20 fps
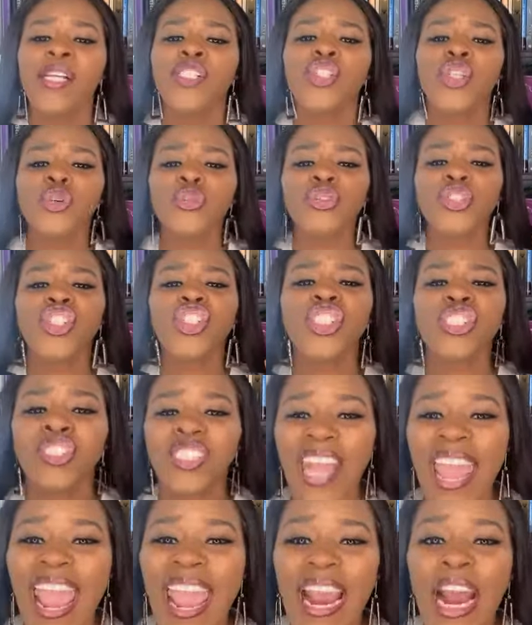to
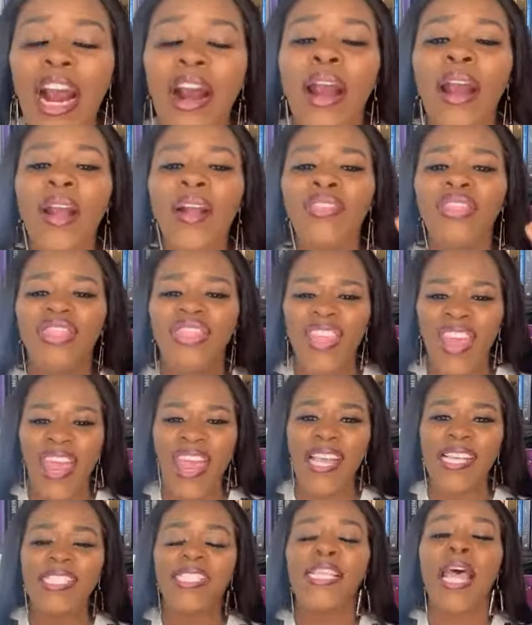share
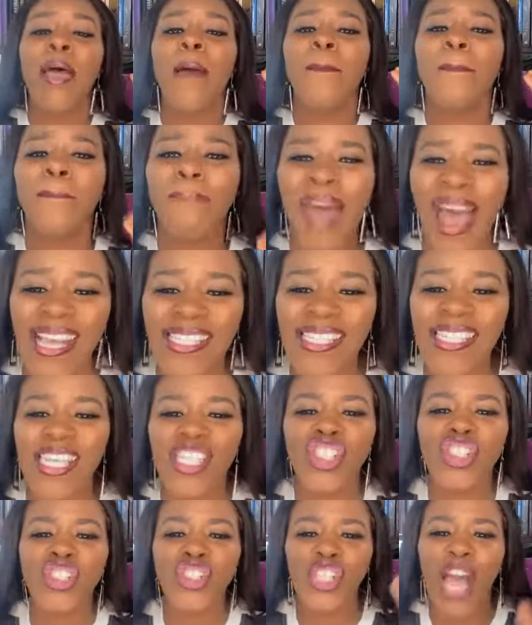this
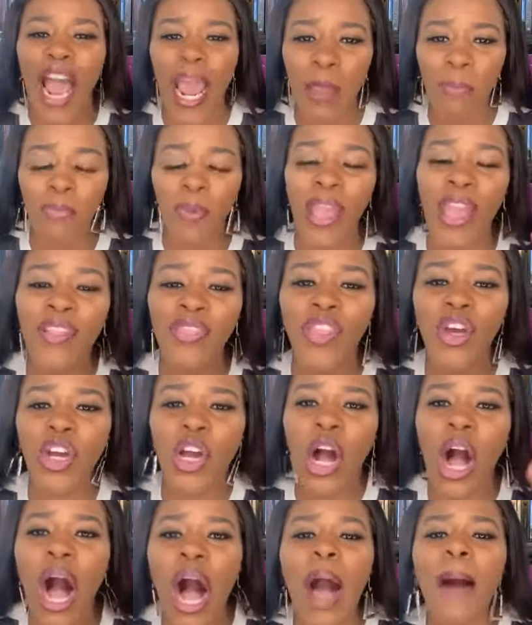message. Type in the
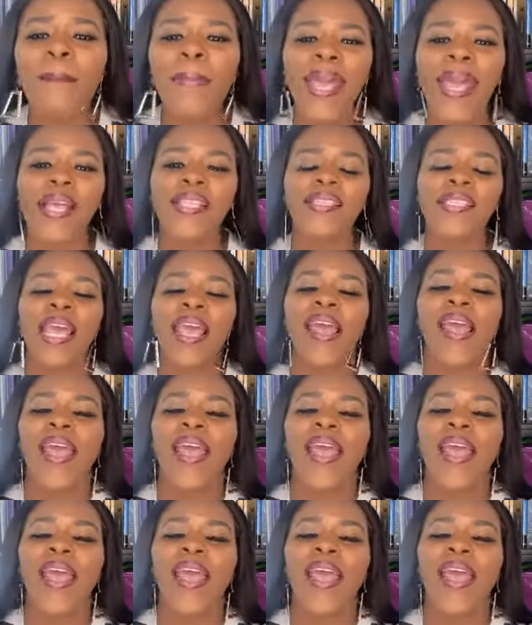comments.